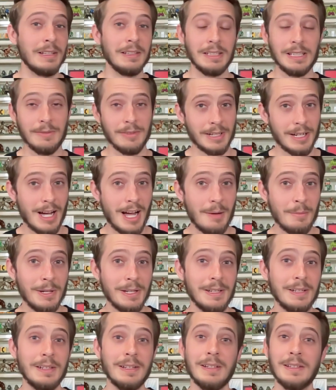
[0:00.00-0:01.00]
leave a
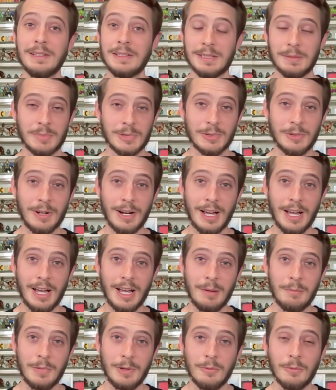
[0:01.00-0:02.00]
comment,
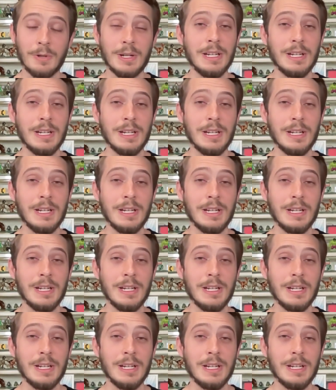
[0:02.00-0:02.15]
subscribe.